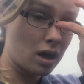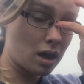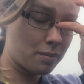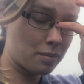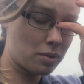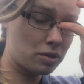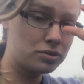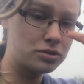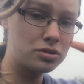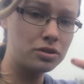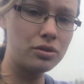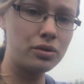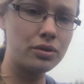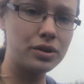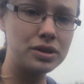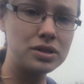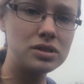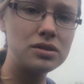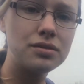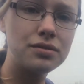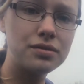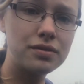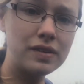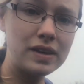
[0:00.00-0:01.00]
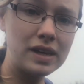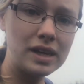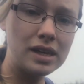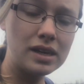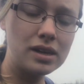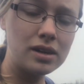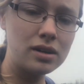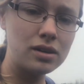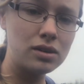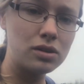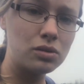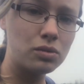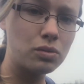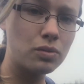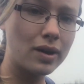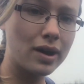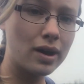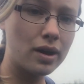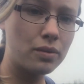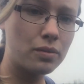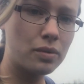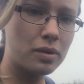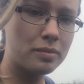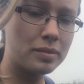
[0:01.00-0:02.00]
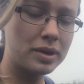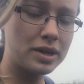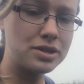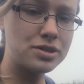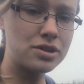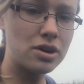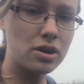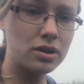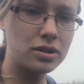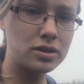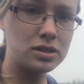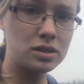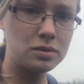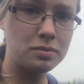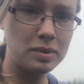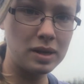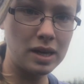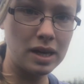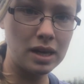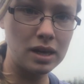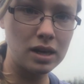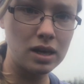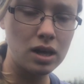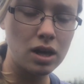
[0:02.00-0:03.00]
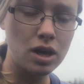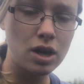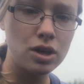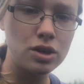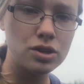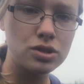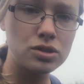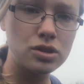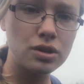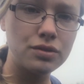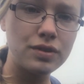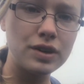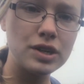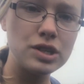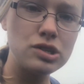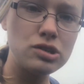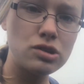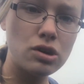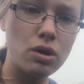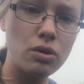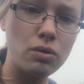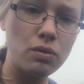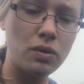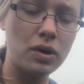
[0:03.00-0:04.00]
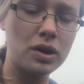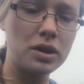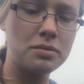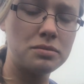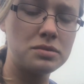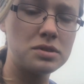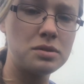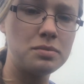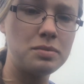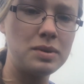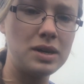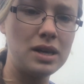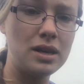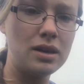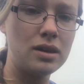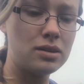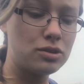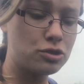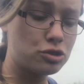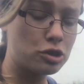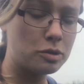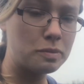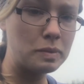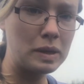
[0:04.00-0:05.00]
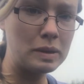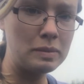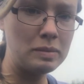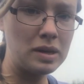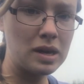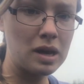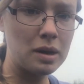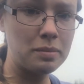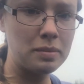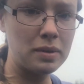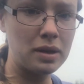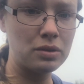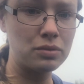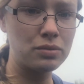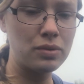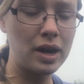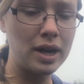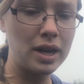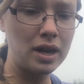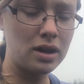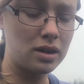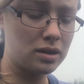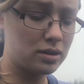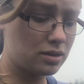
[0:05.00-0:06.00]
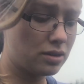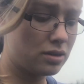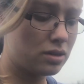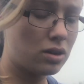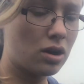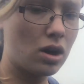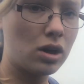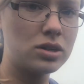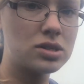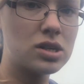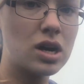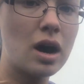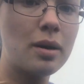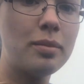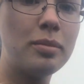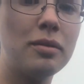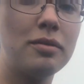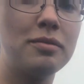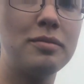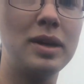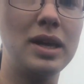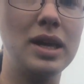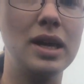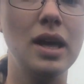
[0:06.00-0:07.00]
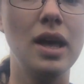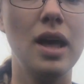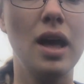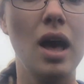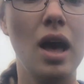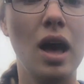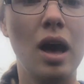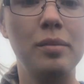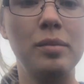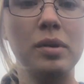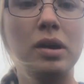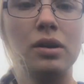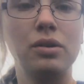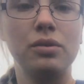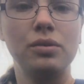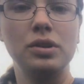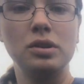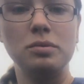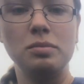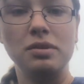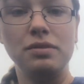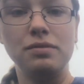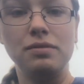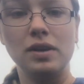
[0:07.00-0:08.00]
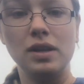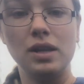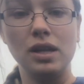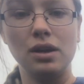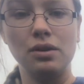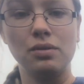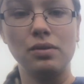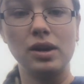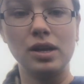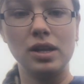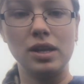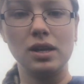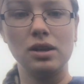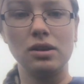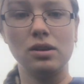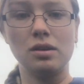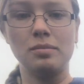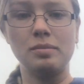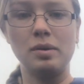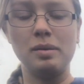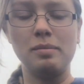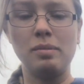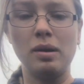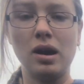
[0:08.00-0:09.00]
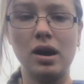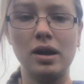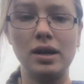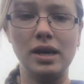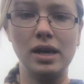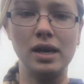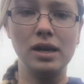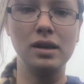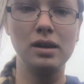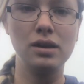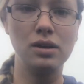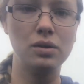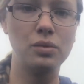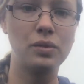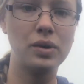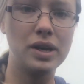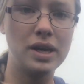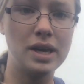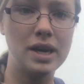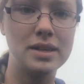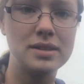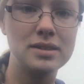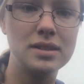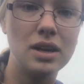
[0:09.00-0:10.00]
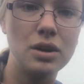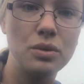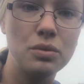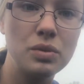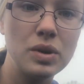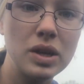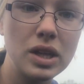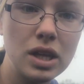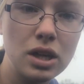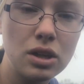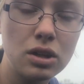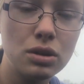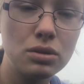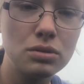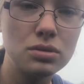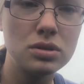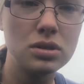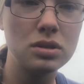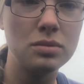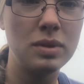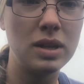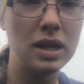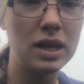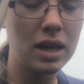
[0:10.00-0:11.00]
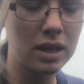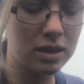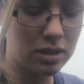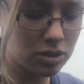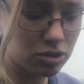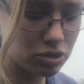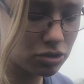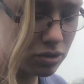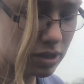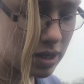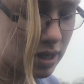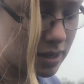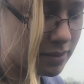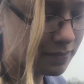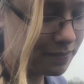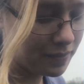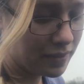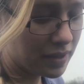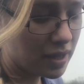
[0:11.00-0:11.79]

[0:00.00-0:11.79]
I'm also going to feed where I want my dog to be. So if I don't want him to be tripping me up and right on top of me, I'm not going to be feeding right here on my body where he has to get really close to me to get the treat.